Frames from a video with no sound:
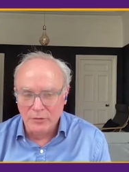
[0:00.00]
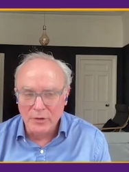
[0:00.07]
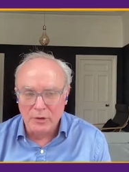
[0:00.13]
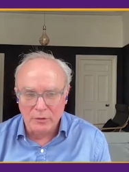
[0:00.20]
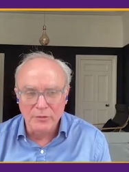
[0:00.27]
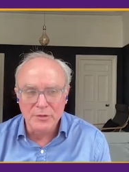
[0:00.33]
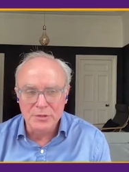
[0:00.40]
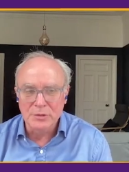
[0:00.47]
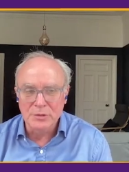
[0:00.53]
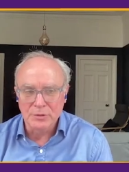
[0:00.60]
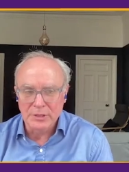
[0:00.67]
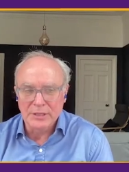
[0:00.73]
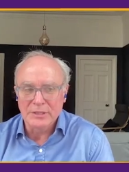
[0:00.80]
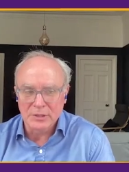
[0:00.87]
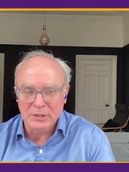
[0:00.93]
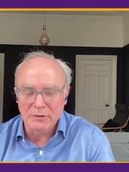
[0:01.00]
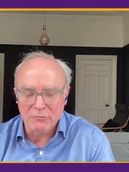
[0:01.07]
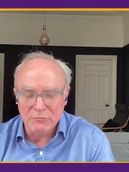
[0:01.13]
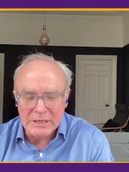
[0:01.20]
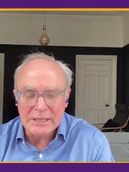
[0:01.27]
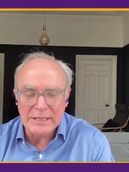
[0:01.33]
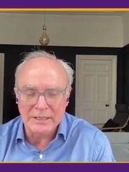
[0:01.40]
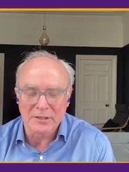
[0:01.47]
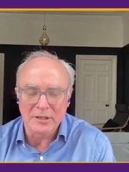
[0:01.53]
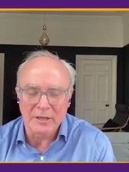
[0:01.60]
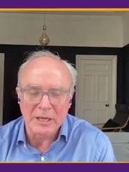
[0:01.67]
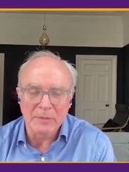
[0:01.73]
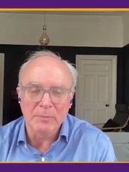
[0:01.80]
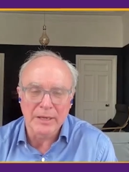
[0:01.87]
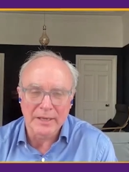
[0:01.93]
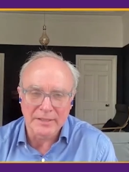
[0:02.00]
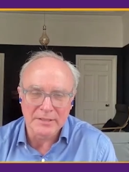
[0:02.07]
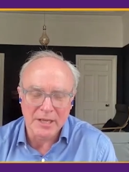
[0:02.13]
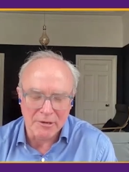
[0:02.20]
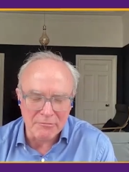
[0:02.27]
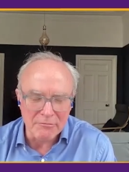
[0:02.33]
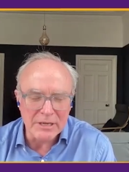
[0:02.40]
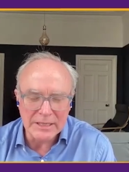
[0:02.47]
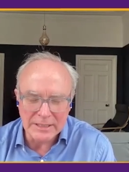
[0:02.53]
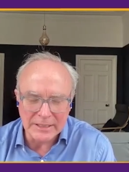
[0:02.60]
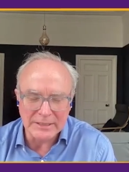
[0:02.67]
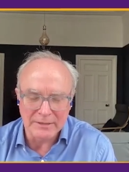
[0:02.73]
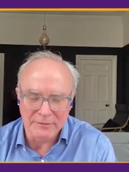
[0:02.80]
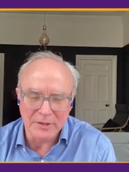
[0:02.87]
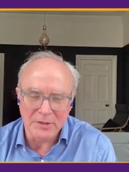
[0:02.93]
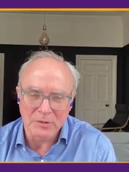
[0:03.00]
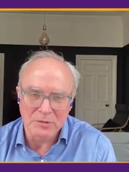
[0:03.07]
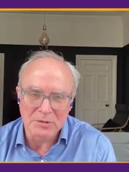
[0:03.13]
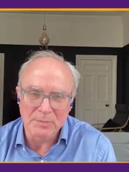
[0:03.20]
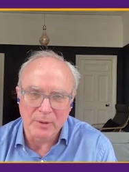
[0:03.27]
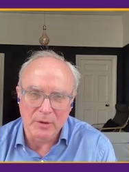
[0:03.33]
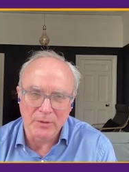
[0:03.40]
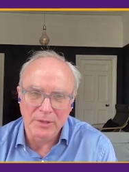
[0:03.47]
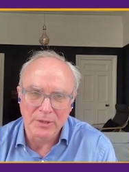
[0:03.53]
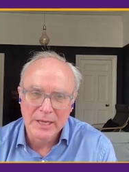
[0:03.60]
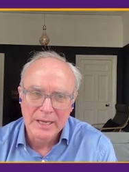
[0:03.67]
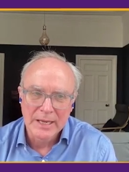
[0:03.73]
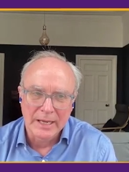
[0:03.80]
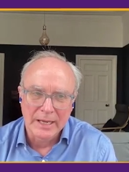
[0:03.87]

on onto into a really tricky place, a really difficult spot.